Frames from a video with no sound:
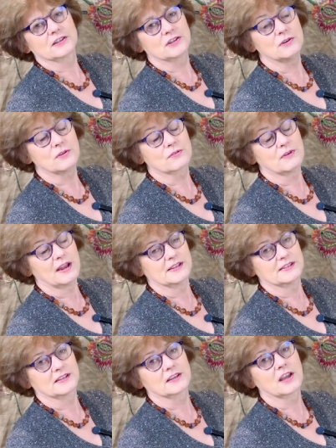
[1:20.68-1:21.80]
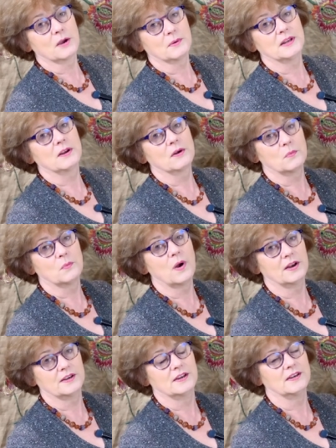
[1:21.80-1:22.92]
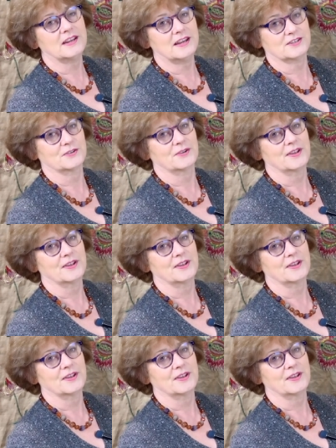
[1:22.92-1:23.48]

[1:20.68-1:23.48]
two threads go in one needle.